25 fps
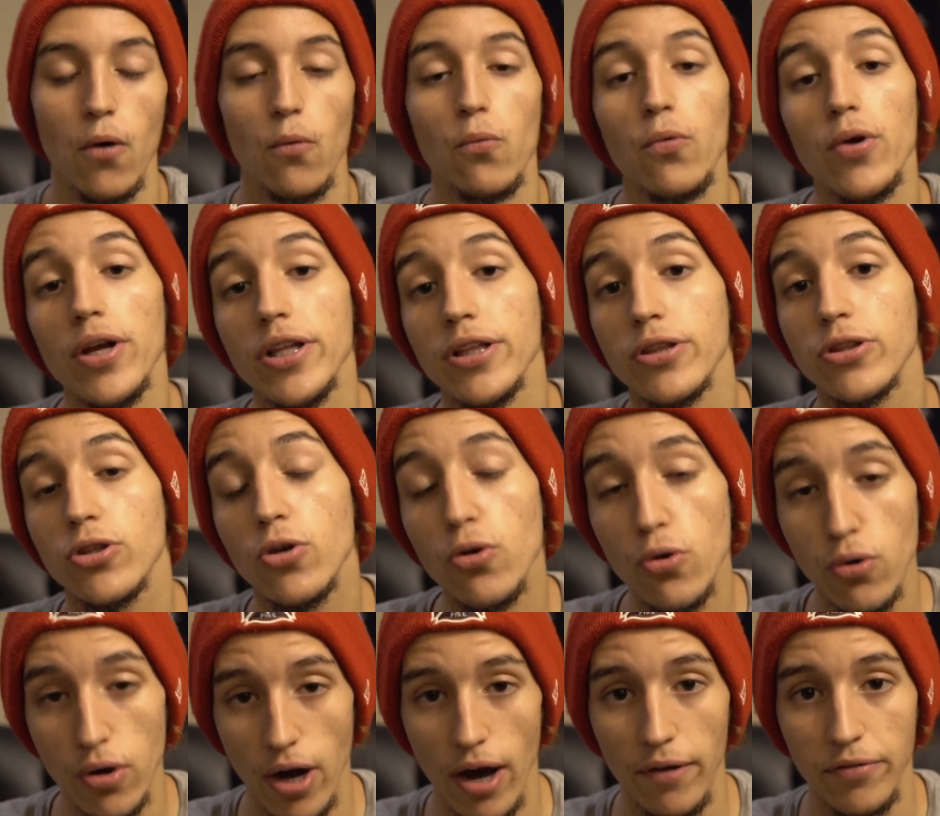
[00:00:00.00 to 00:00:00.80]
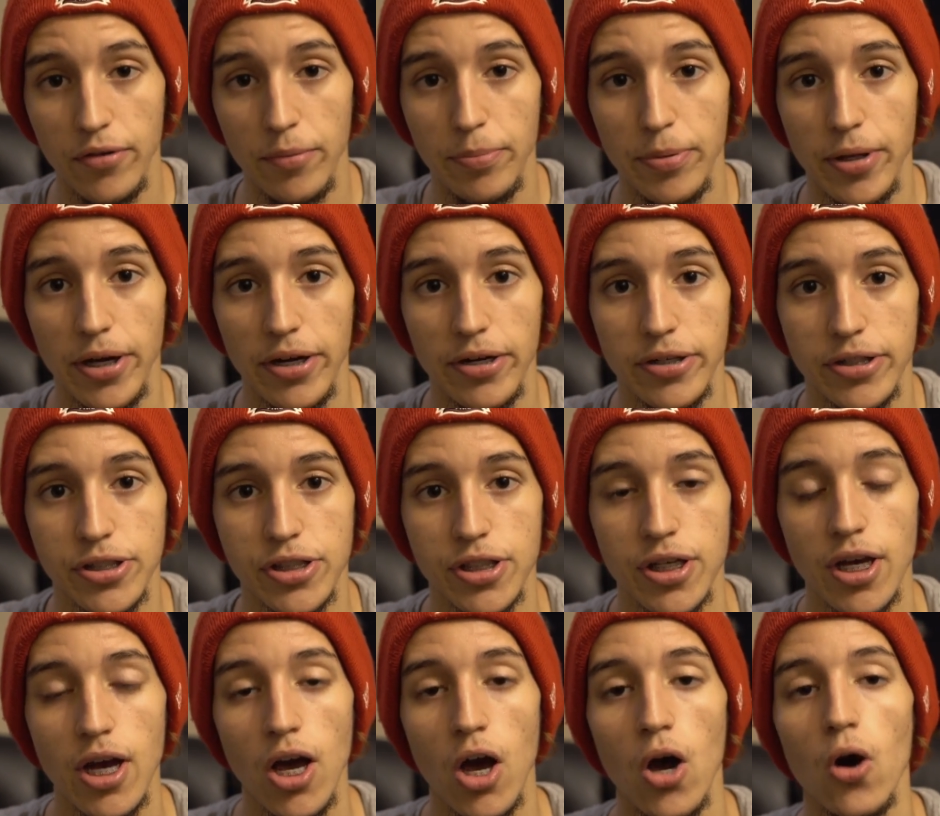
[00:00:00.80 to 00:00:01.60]
We do have the
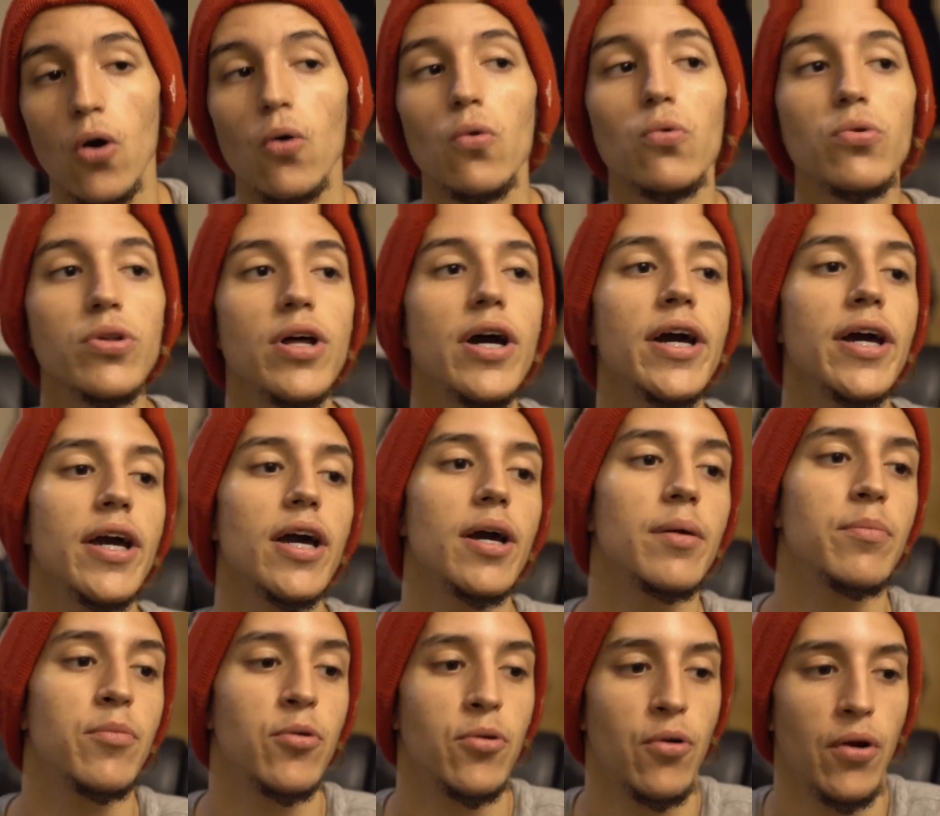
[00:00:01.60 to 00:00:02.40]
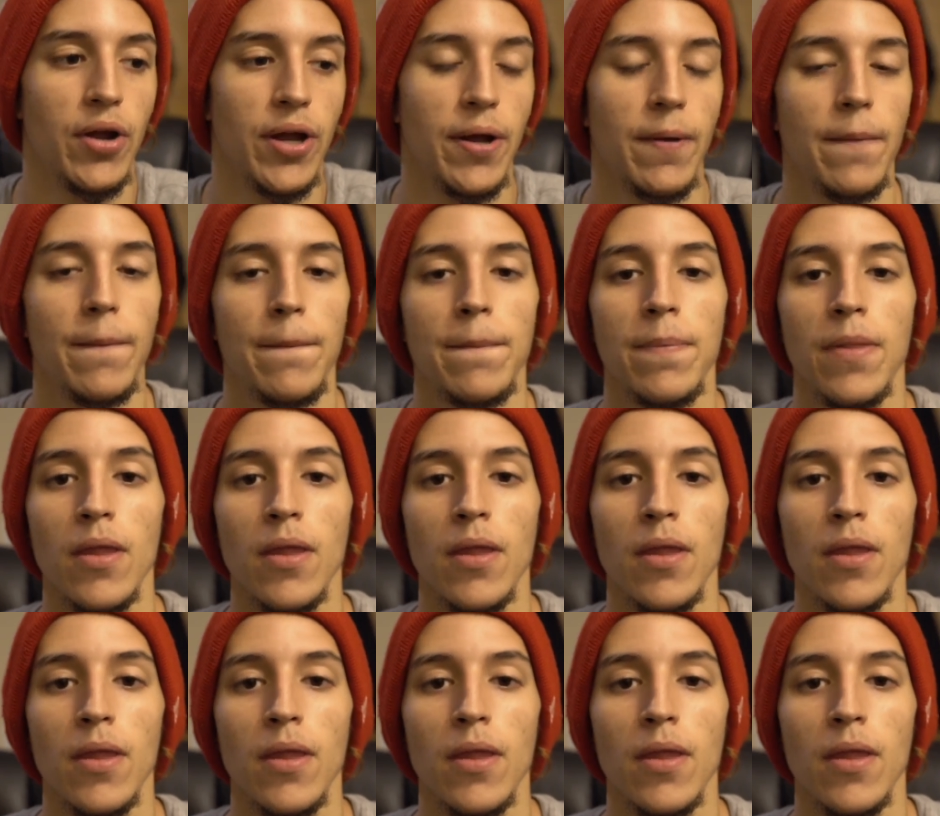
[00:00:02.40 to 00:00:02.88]
players. Unai Emery